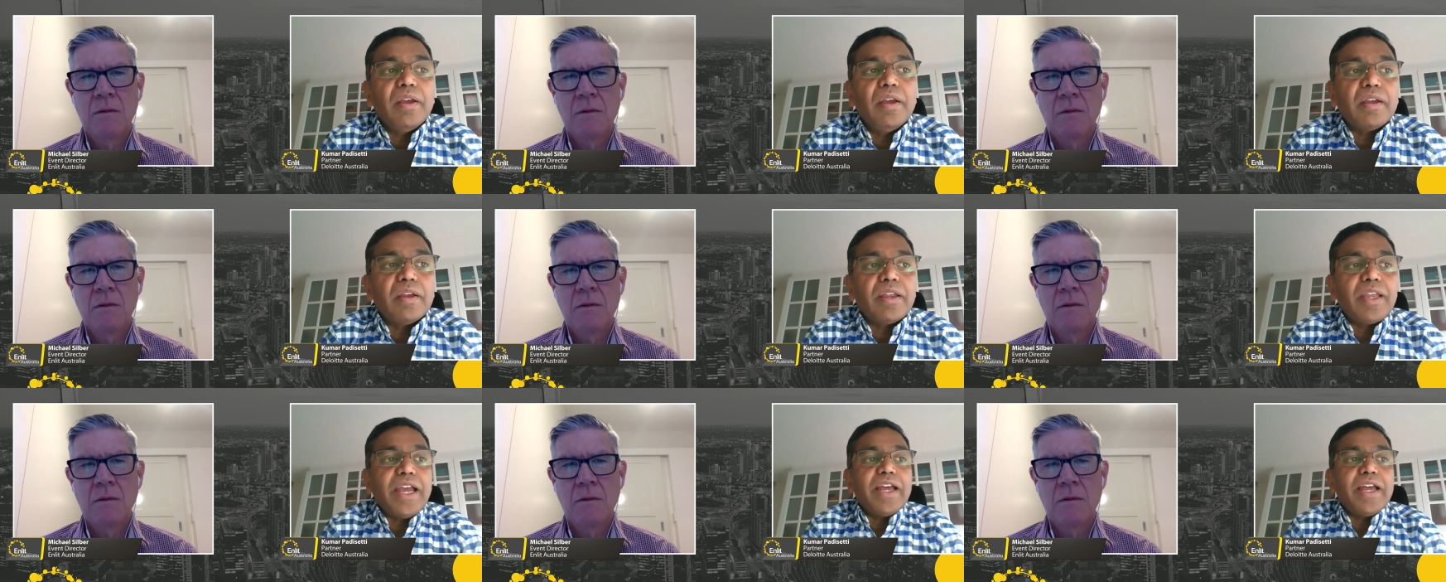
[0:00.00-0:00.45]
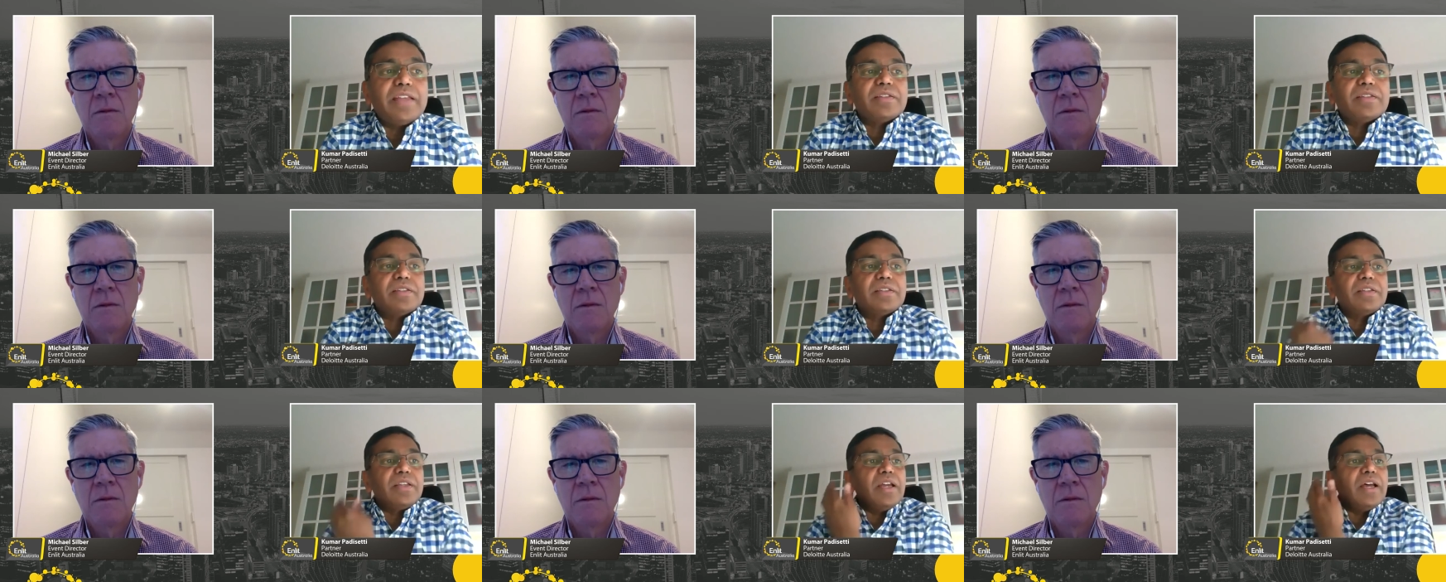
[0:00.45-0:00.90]

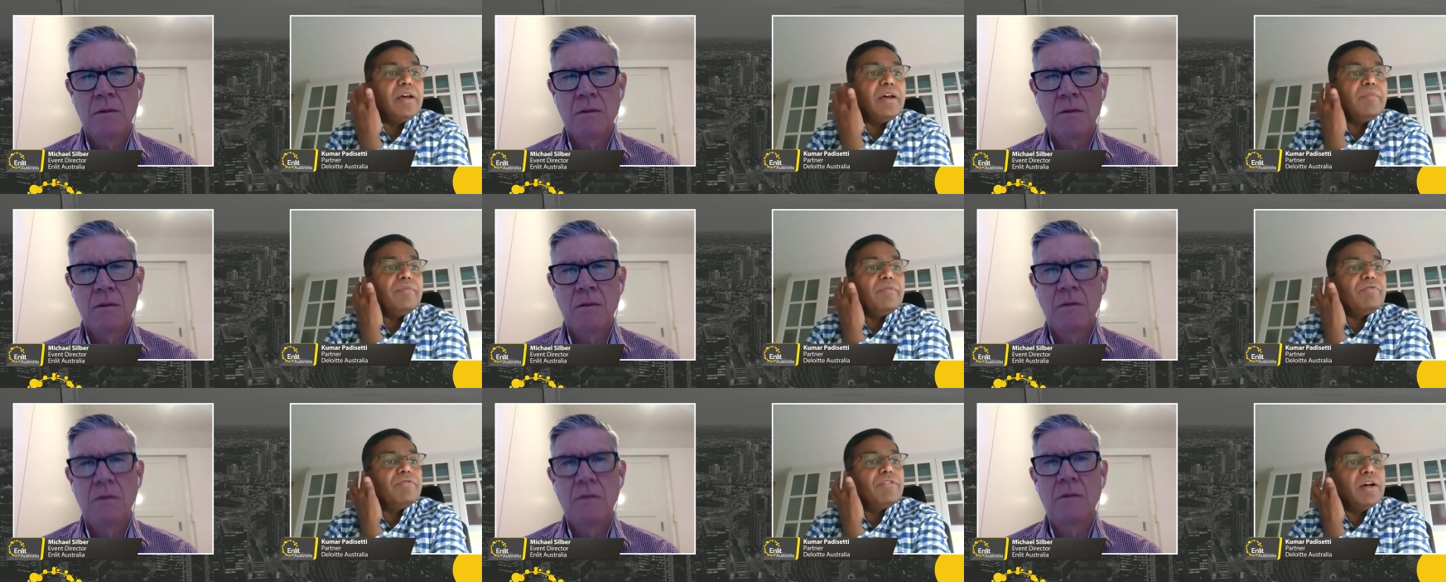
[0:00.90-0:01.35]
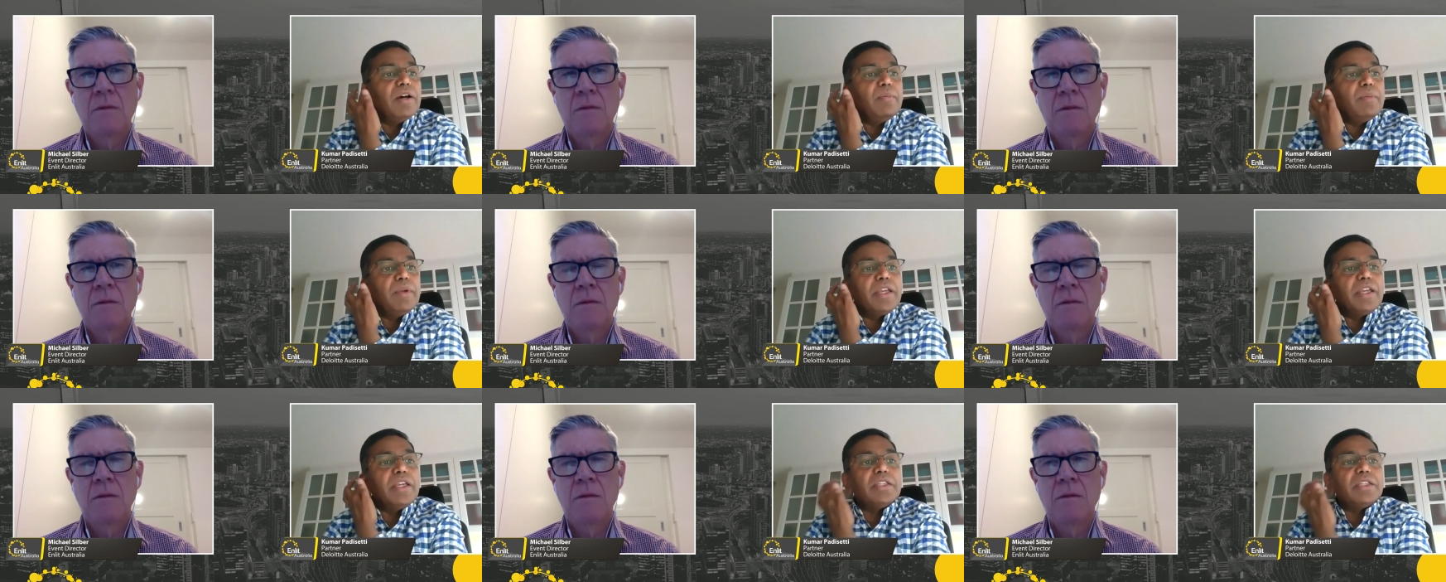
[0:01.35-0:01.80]
Speaker 1: gas um,
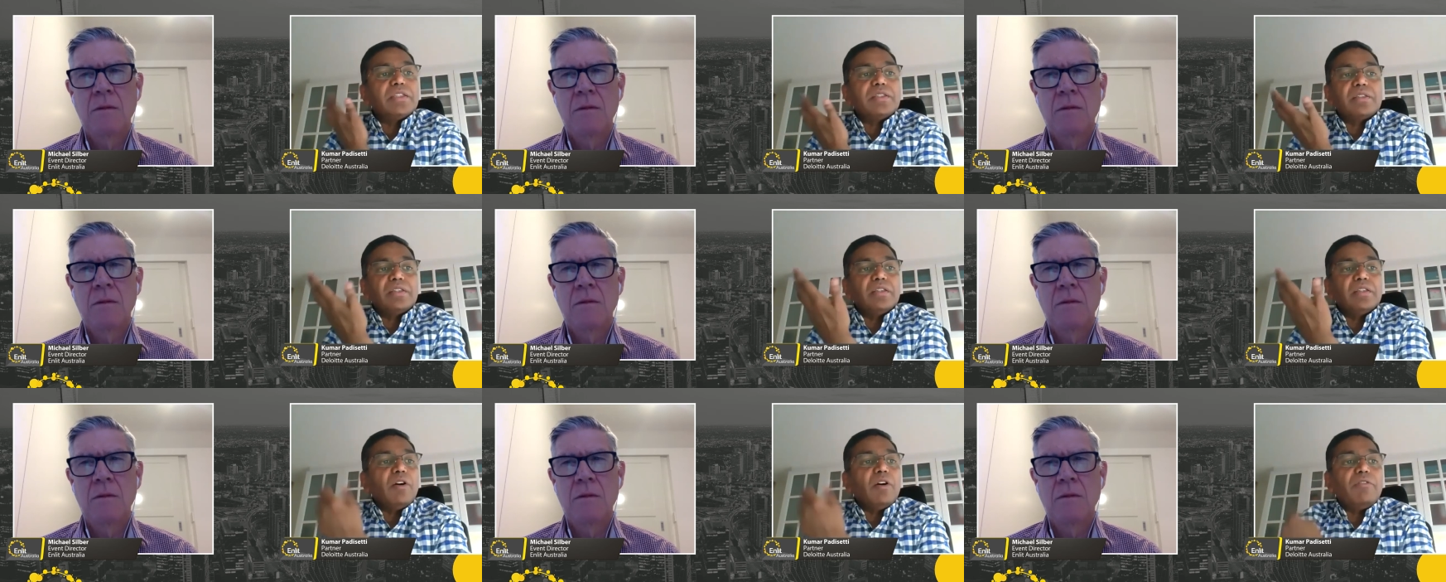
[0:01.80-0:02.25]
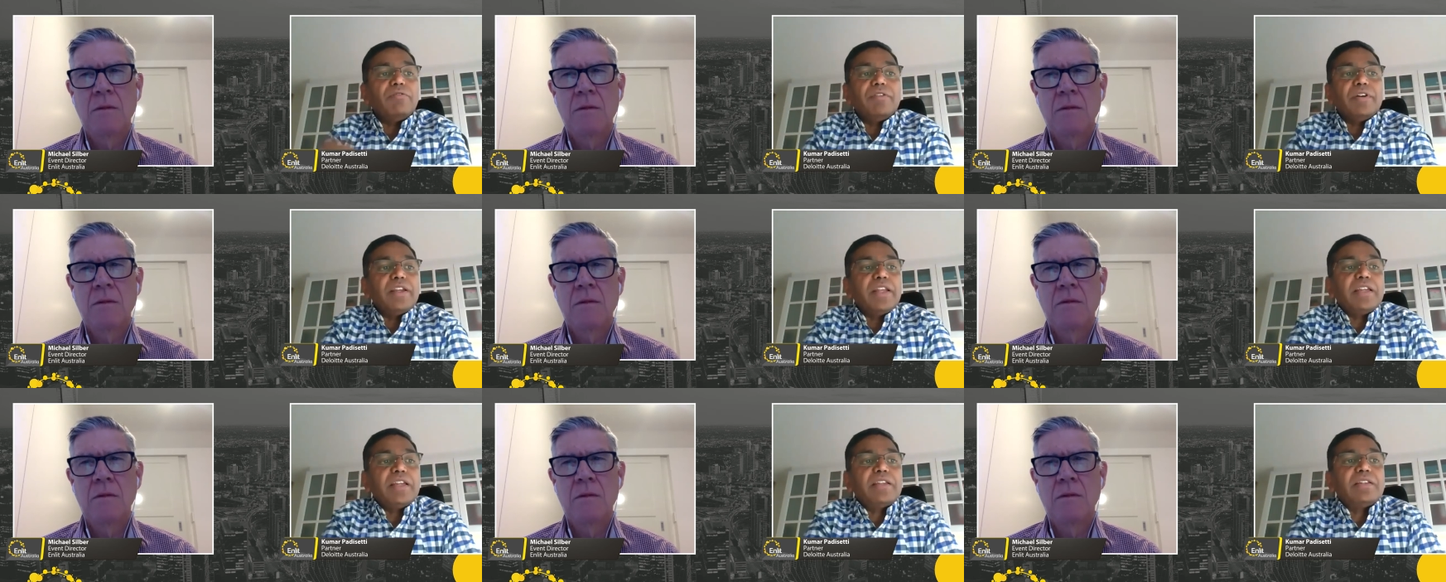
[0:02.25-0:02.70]
firming is
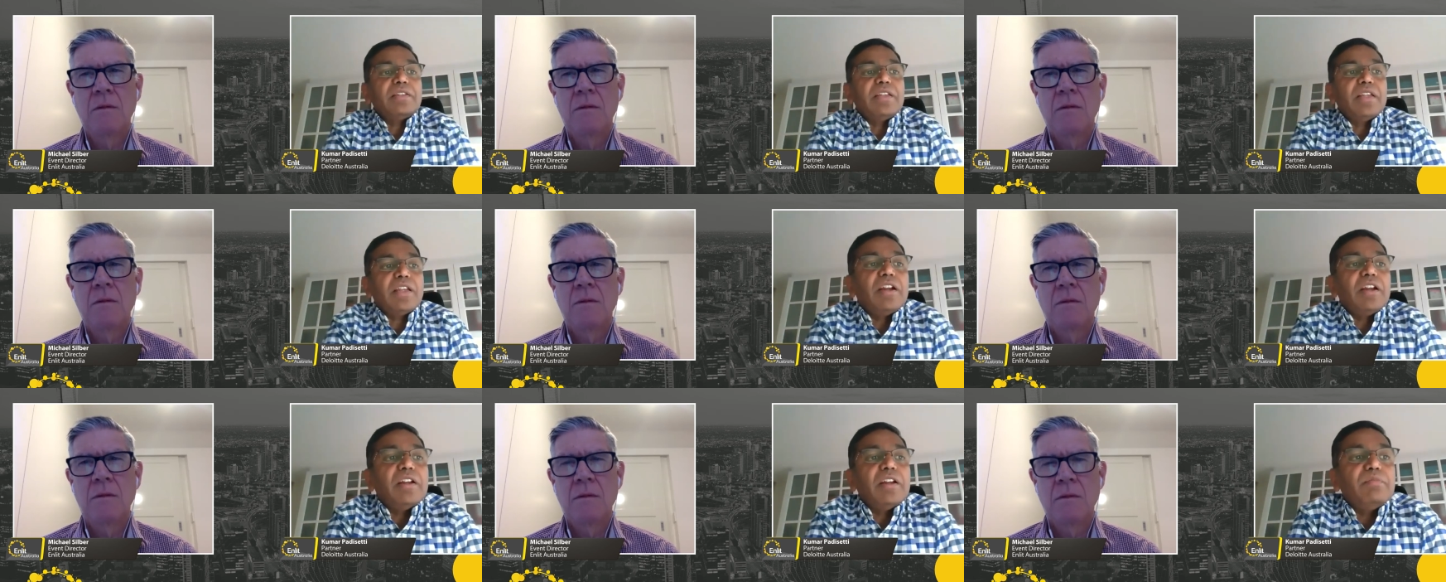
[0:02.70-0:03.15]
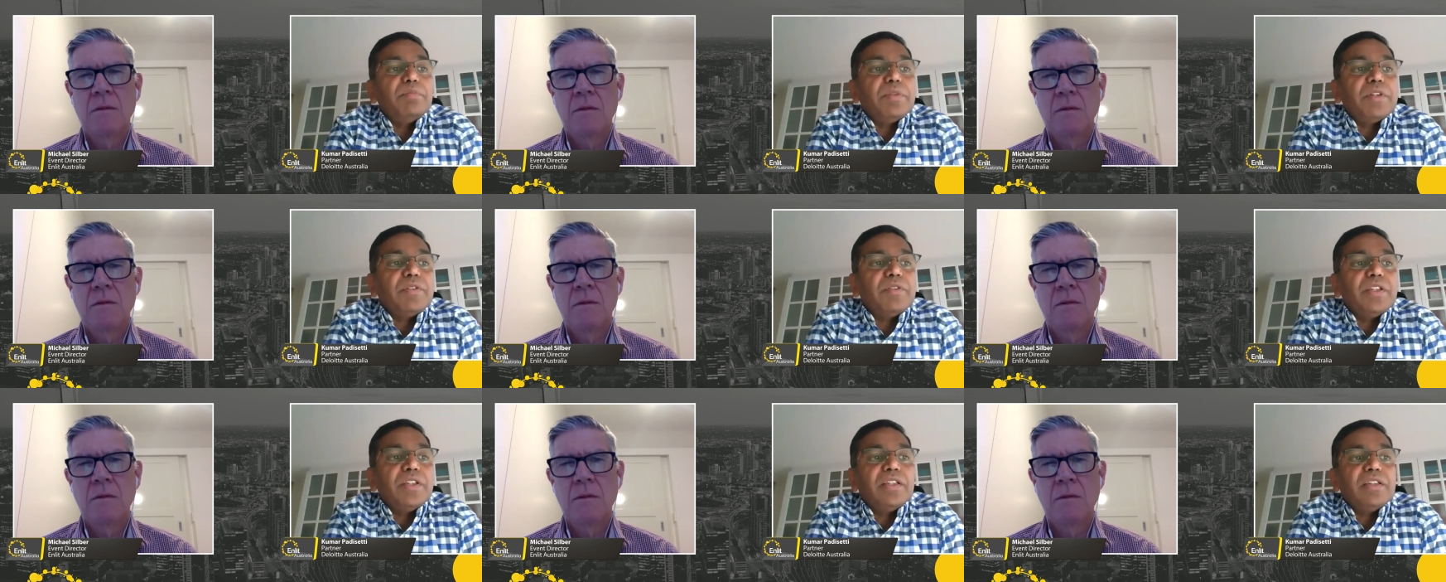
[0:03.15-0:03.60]
offered at around
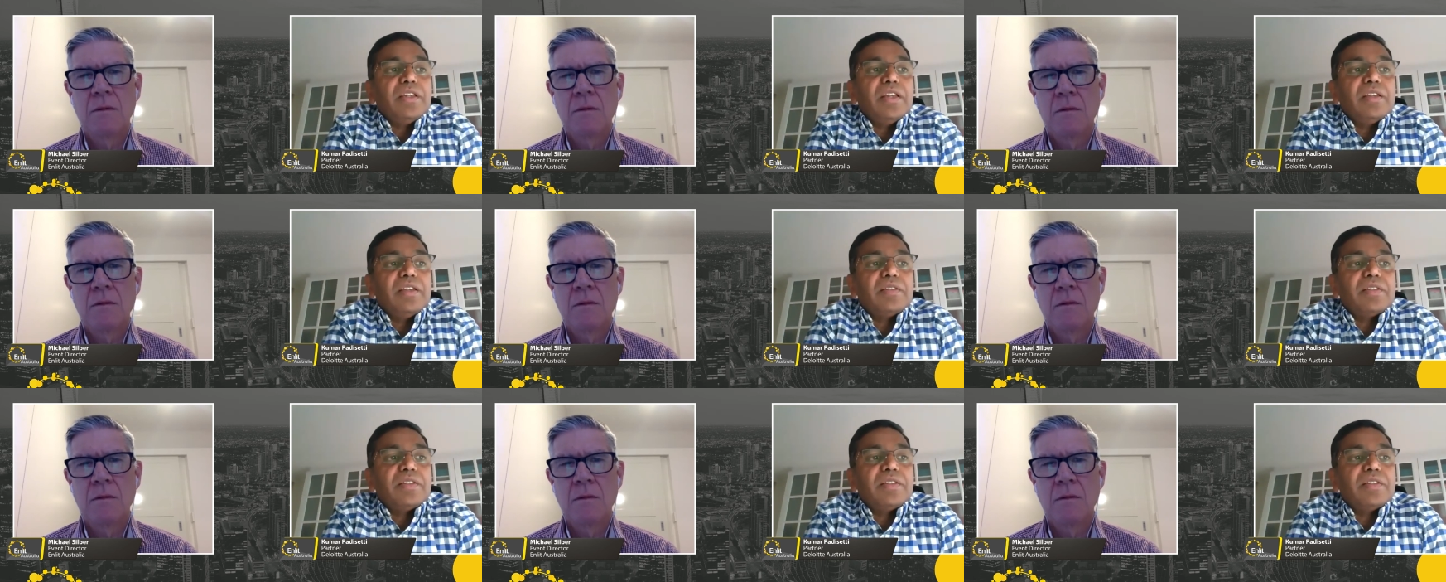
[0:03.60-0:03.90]
between uh,